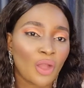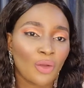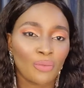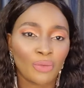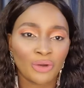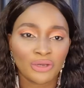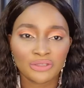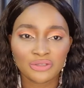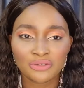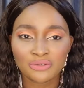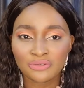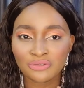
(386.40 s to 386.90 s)

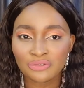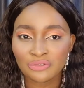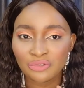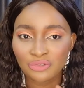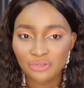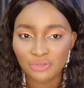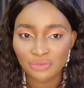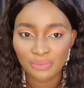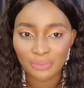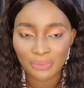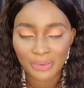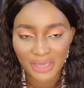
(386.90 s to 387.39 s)
But it would
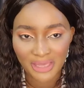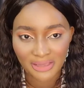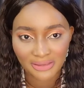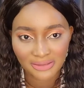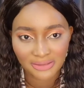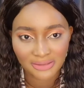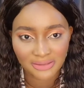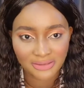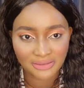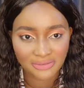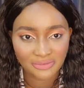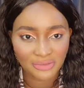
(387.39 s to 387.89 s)
do
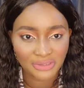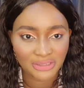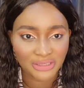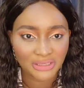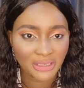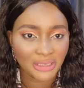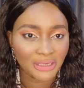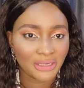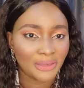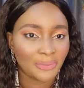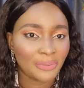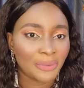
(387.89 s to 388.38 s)
best with
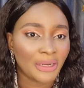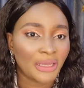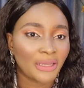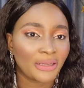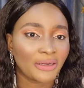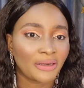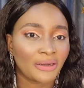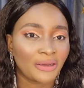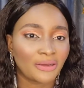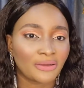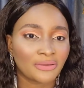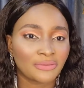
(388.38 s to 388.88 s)
a lip
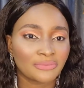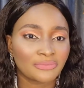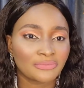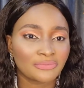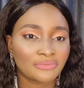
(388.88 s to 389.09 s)
liner.